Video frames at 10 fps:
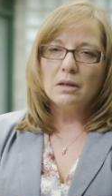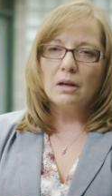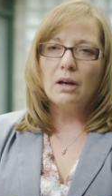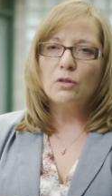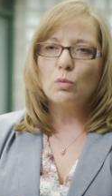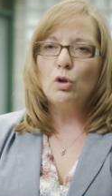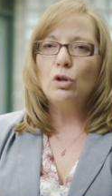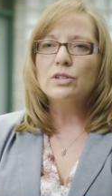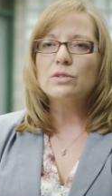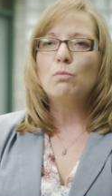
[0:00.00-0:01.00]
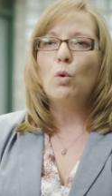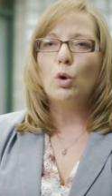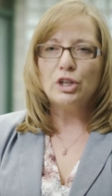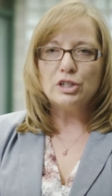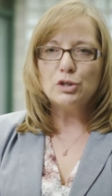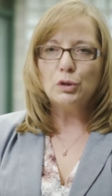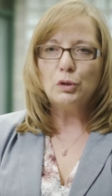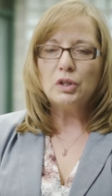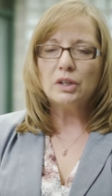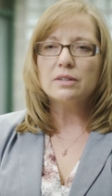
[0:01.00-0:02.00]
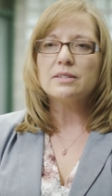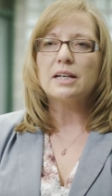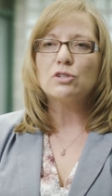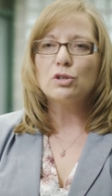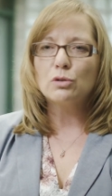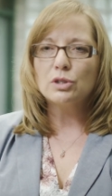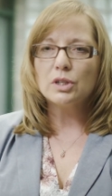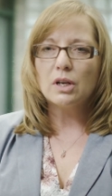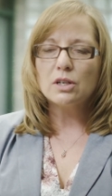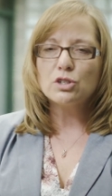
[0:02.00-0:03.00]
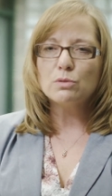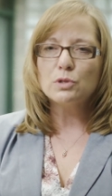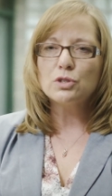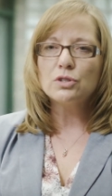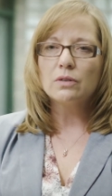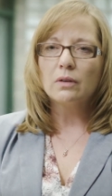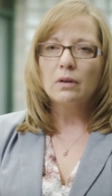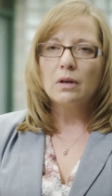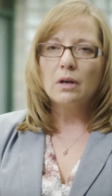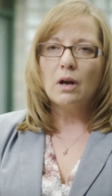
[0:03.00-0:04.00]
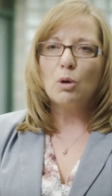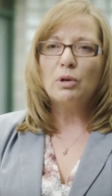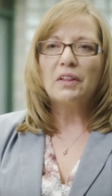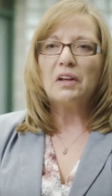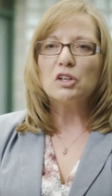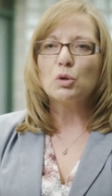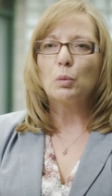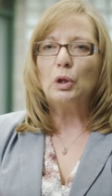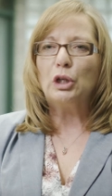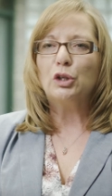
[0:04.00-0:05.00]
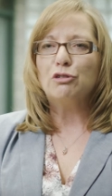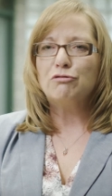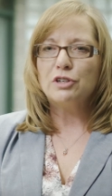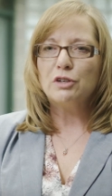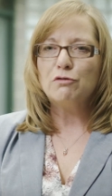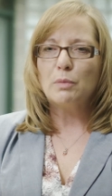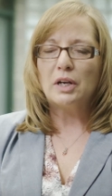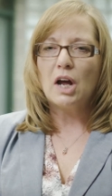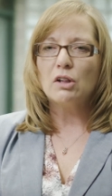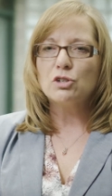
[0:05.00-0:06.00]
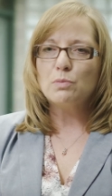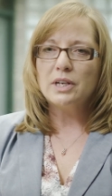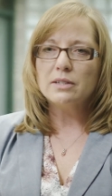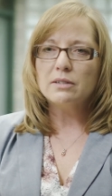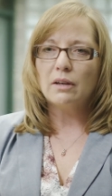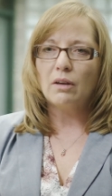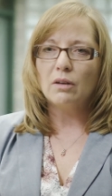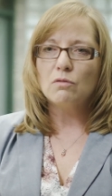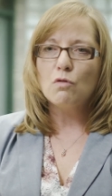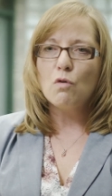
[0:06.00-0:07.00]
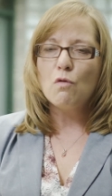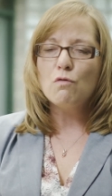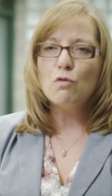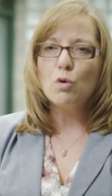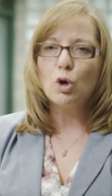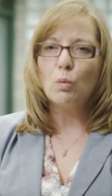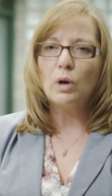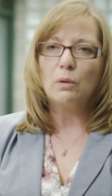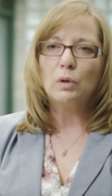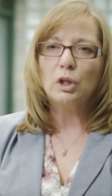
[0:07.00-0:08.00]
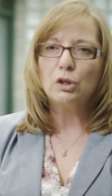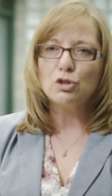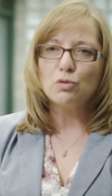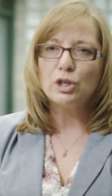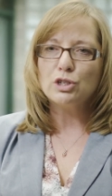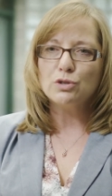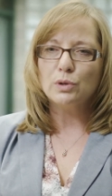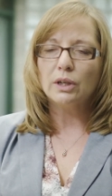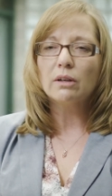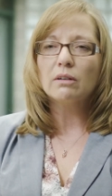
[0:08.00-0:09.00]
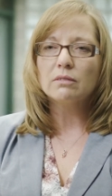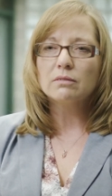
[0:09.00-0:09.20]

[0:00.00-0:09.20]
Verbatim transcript: Uh, the role is more internal than it is external to the customers, uh, but I think it's a really good fit for my knowledge base and for what I really enjoy doing.